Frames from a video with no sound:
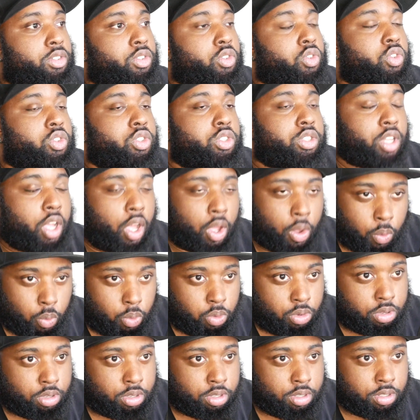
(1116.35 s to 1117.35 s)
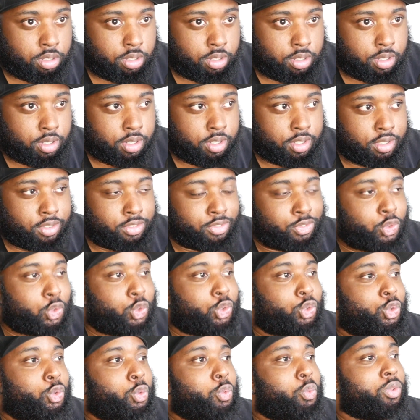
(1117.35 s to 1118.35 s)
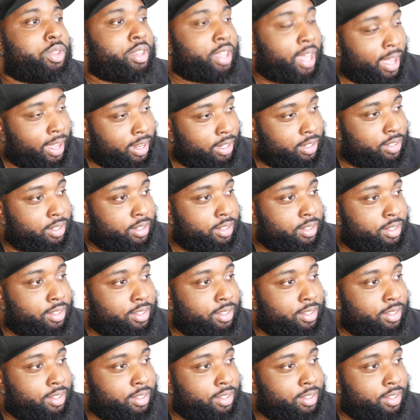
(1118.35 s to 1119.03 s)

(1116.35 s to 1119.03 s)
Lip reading: So, to do that,